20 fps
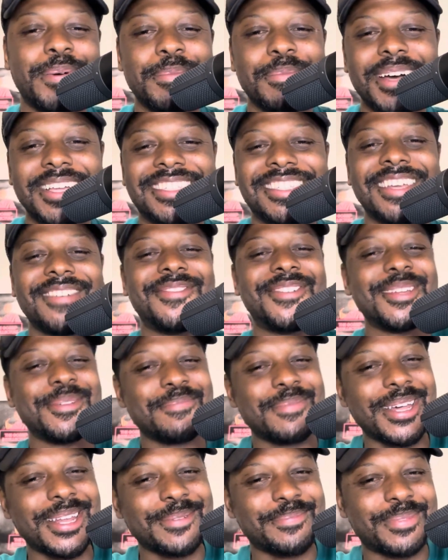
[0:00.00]
myself in a
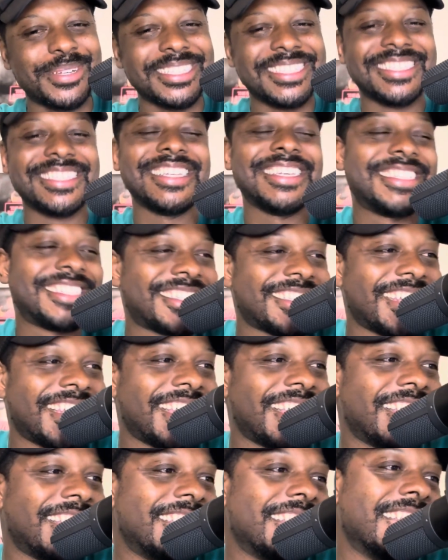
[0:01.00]
better
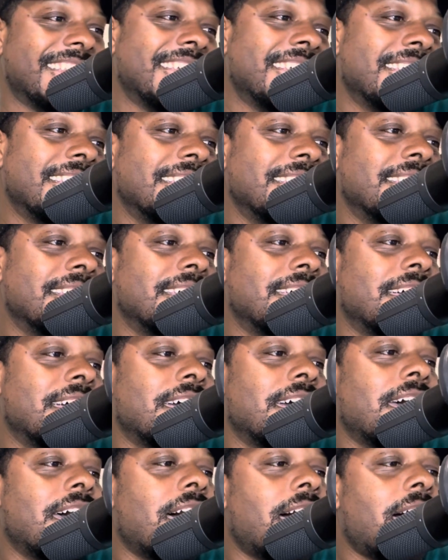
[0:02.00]
position.
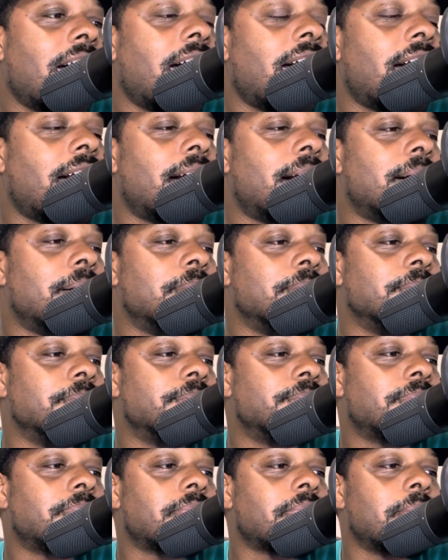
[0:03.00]

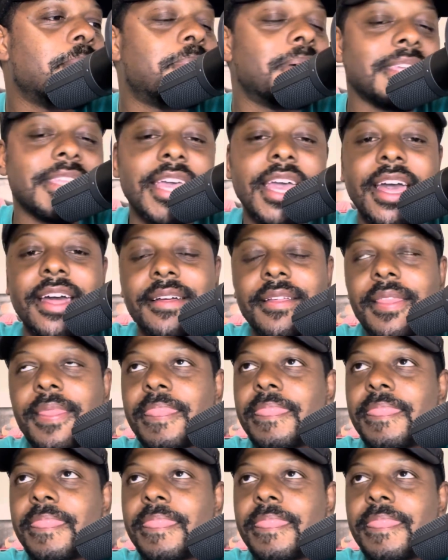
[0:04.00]
But yeah.